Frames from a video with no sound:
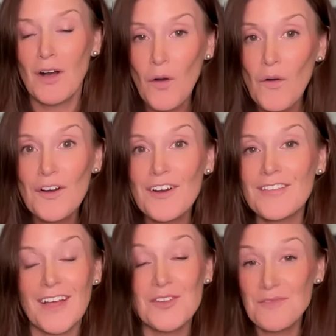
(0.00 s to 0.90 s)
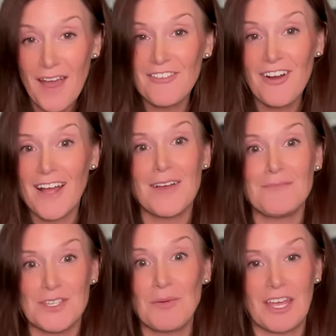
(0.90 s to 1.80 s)
or that you never end
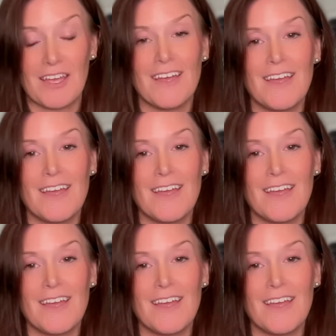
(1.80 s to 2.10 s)
up doing.